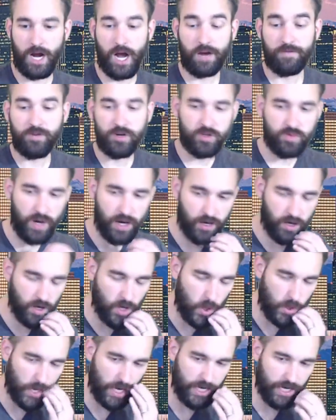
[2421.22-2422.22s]
Conference
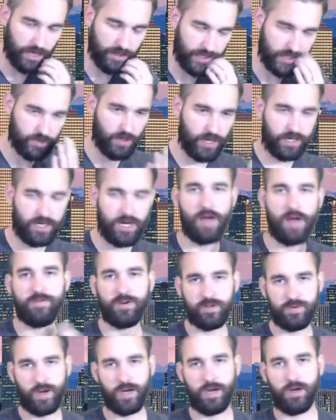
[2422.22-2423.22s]
record? Okay, yeah, that's right.
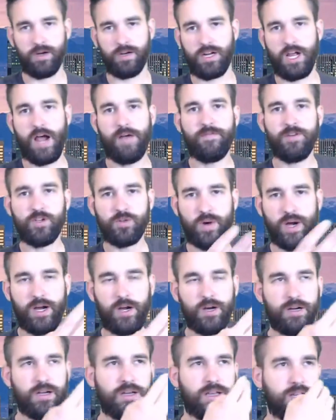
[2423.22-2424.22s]
Conference record. Conference
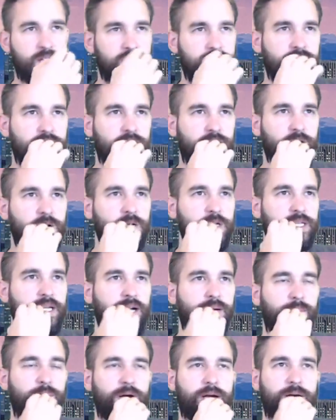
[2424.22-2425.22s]
record is the third
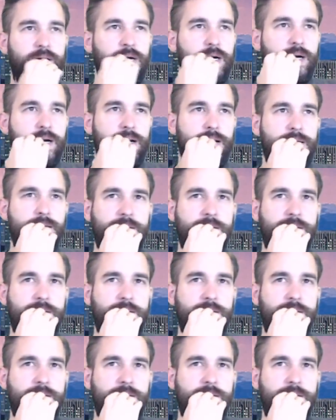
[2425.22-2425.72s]
tiebreaker?